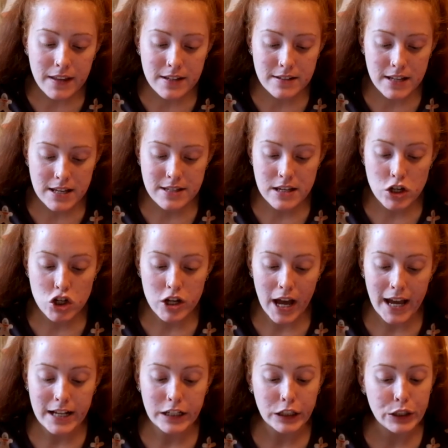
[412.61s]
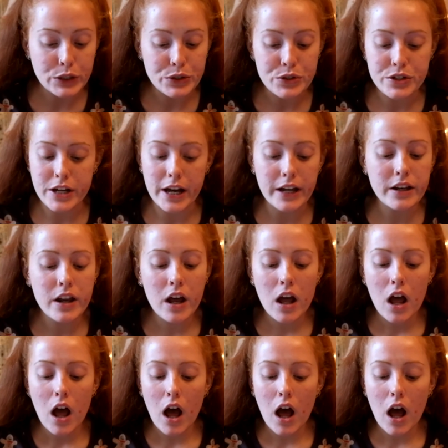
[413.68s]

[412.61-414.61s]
This is in shade London,